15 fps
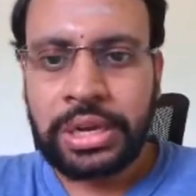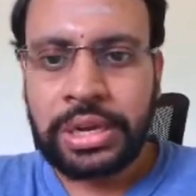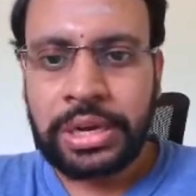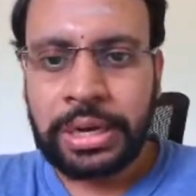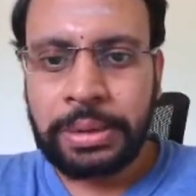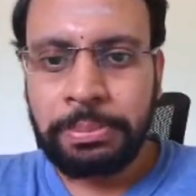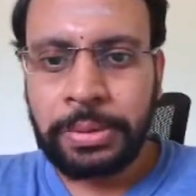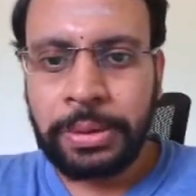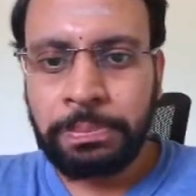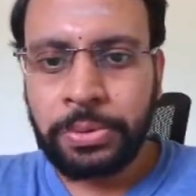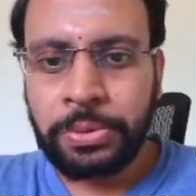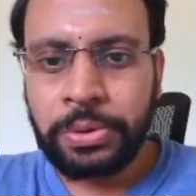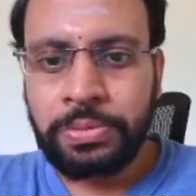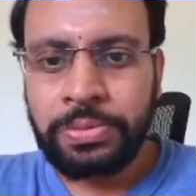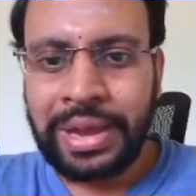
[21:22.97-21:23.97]
Let me
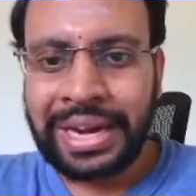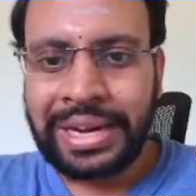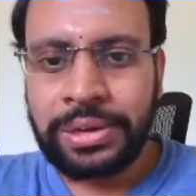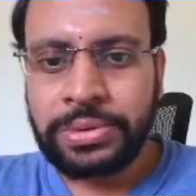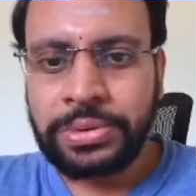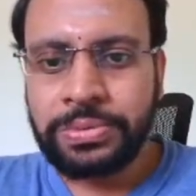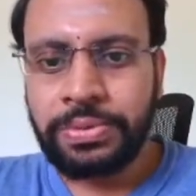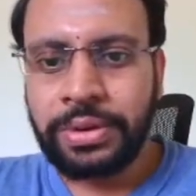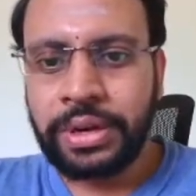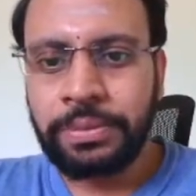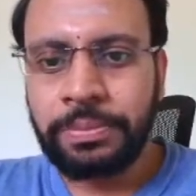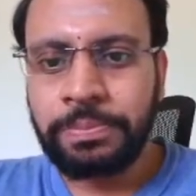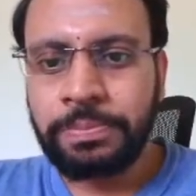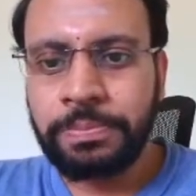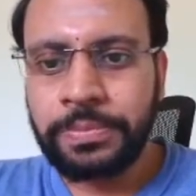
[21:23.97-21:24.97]
put values for
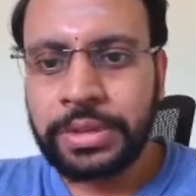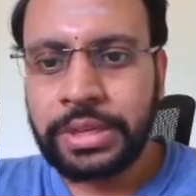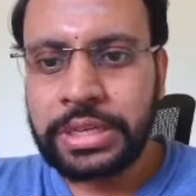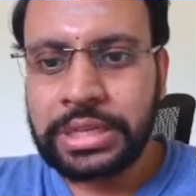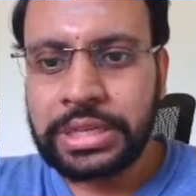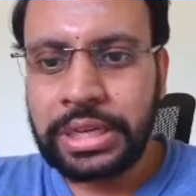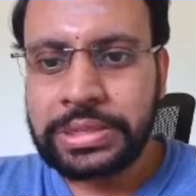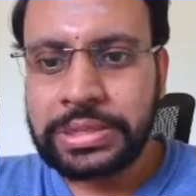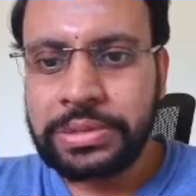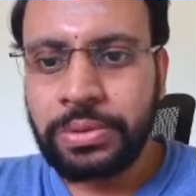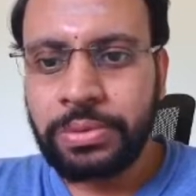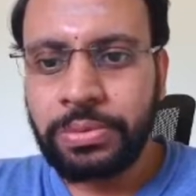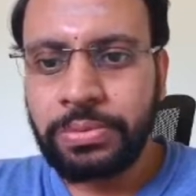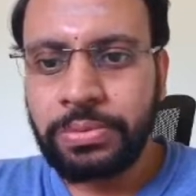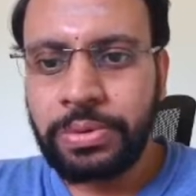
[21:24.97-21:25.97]
these
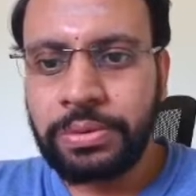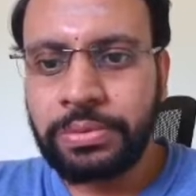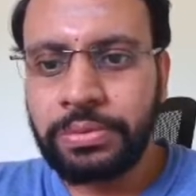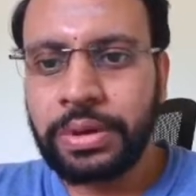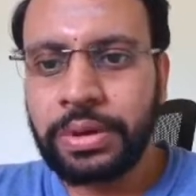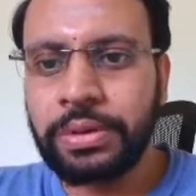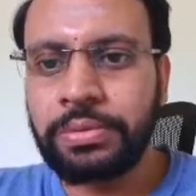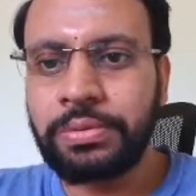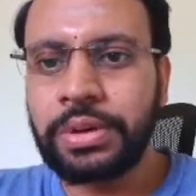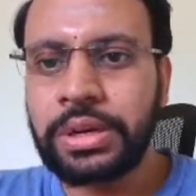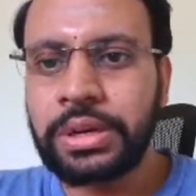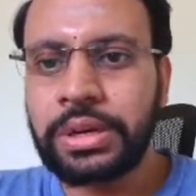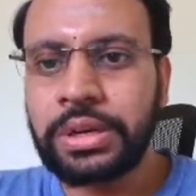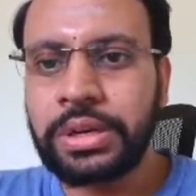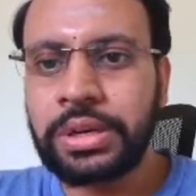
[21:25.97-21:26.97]
also, 1 1
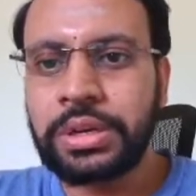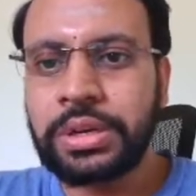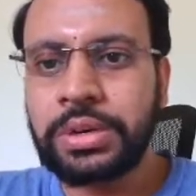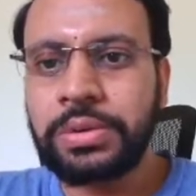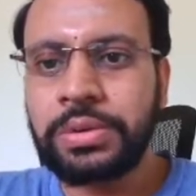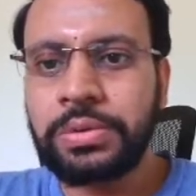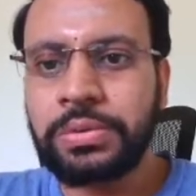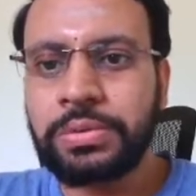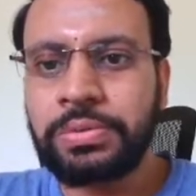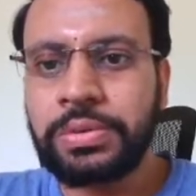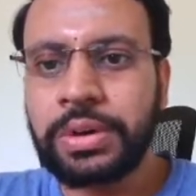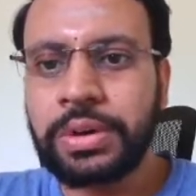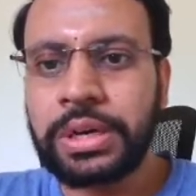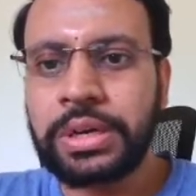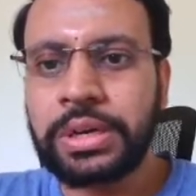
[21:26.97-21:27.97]
1
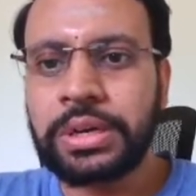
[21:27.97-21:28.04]
1